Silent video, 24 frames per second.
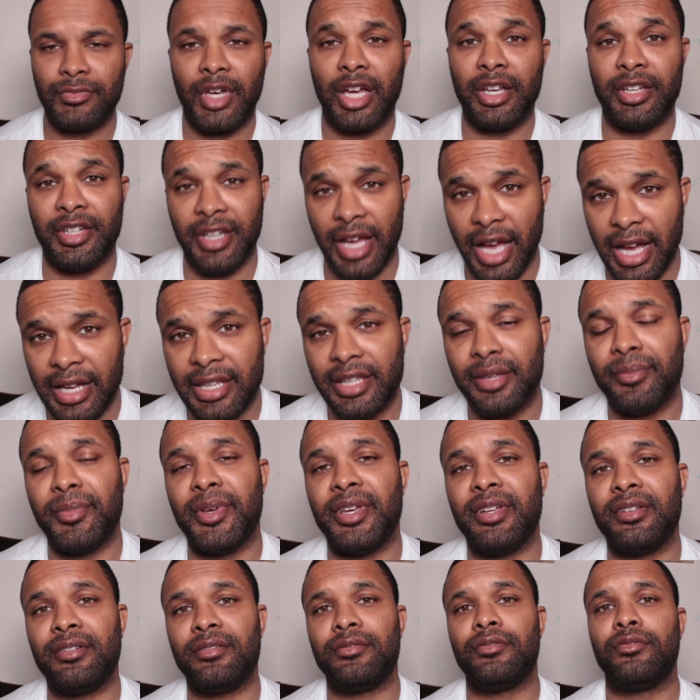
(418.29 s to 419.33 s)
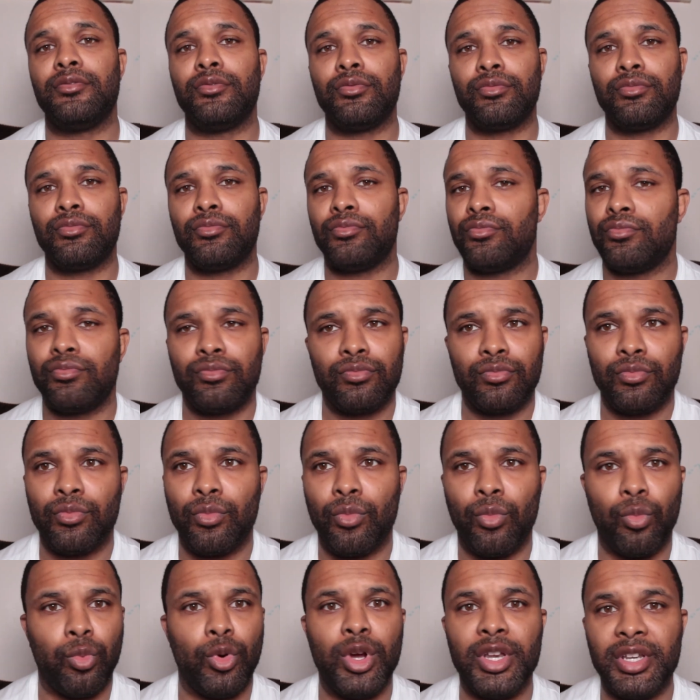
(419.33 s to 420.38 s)
A document.
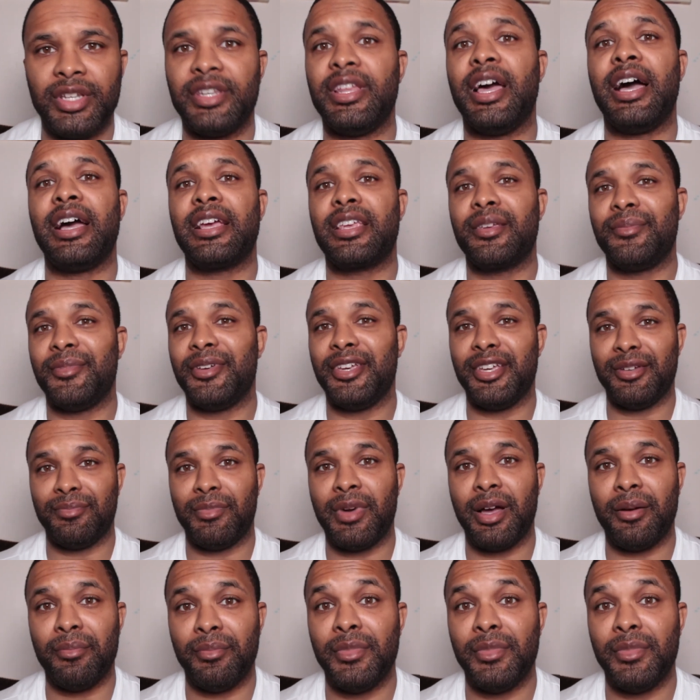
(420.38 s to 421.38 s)
What document am I